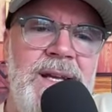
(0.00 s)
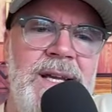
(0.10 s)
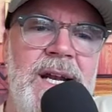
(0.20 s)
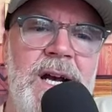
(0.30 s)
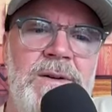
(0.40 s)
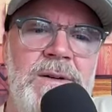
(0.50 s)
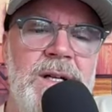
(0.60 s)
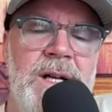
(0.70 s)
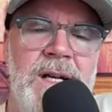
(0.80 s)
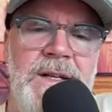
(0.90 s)
you know,
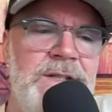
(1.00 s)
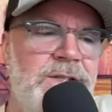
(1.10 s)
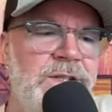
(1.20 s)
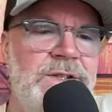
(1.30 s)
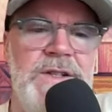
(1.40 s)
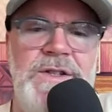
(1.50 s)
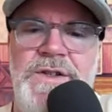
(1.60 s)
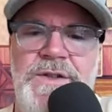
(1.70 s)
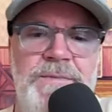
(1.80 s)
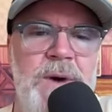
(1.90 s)
it's just a
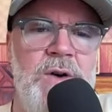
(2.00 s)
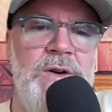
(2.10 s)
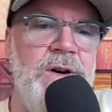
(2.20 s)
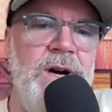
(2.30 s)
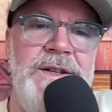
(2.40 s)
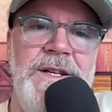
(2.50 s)
smoker on